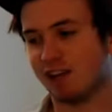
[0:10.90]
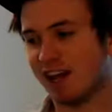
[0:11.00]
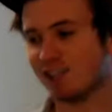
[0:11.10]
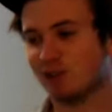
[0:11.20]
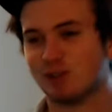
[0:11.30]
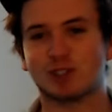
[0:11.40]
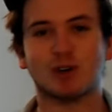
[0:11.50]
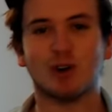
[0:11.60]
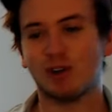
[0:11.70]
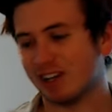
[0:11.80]
you get too
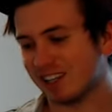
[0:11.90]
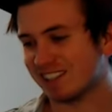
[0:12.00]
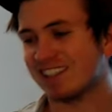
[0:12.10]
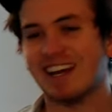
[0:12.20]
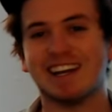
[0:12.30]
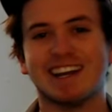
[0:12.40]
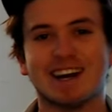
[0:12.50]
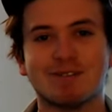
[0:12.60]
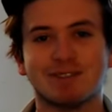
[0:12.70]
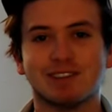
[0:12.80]
sore, you can stand
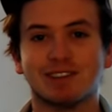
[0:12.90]
up.